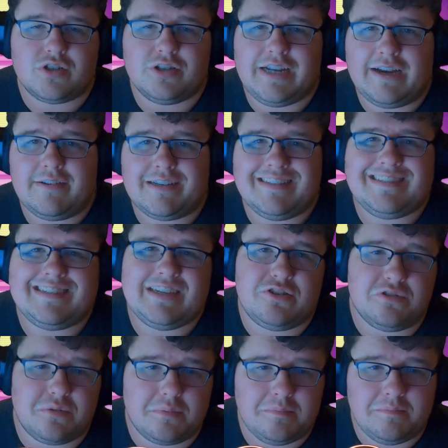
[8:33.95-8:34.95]
are now
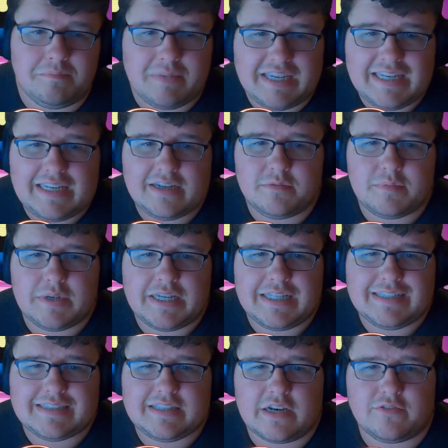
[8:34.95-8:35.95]
considered medium
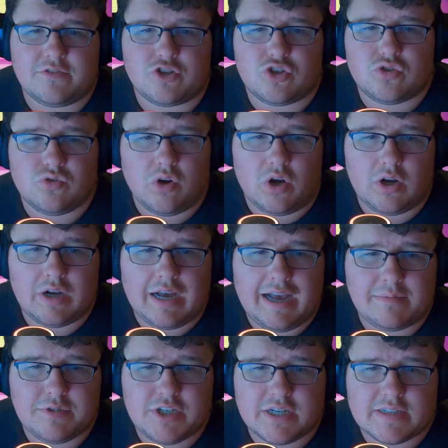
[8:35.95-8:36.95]
instead of strong
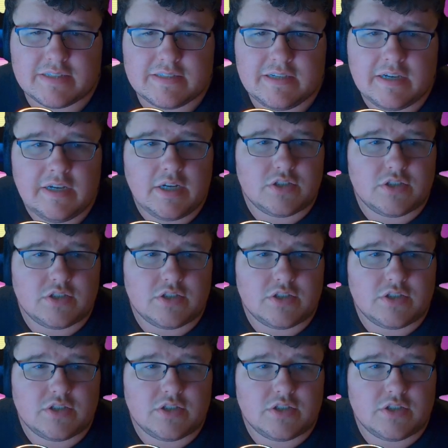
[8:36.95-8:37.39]
objects.